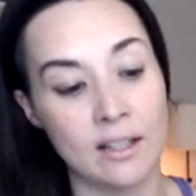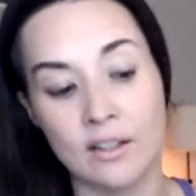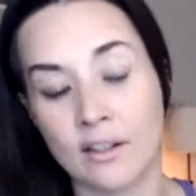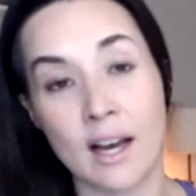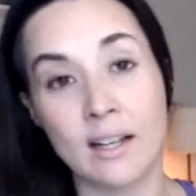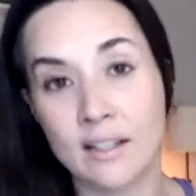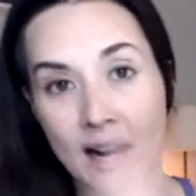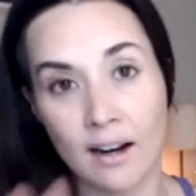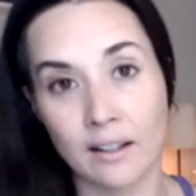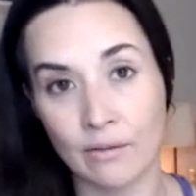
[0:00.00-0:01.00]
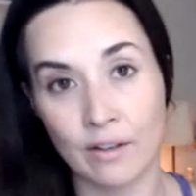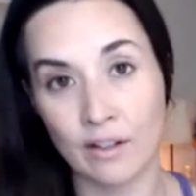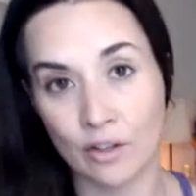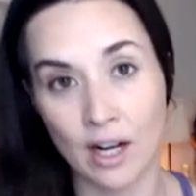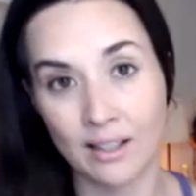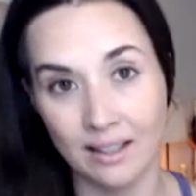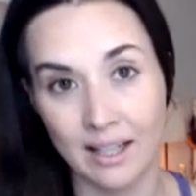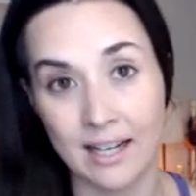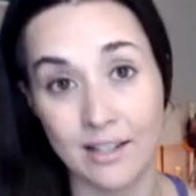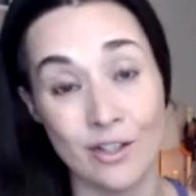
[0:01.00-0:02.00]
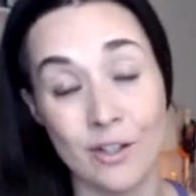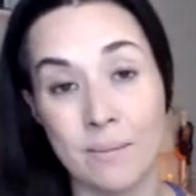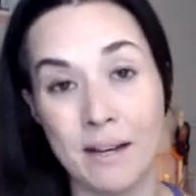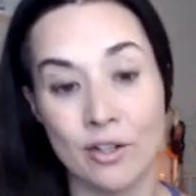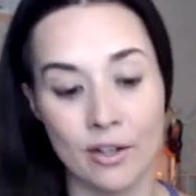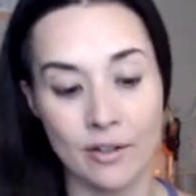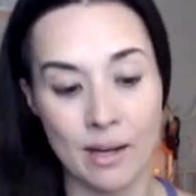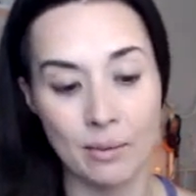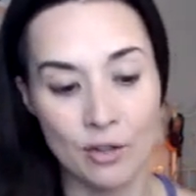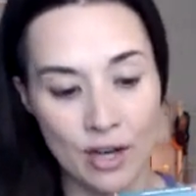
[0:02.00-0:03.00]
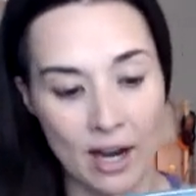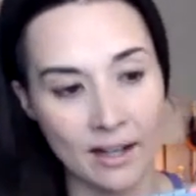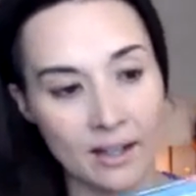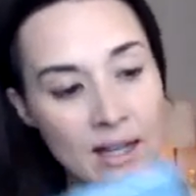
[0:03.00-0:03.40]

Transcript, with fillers: They're not entirely vegan chocolate line, so just make sure you double check.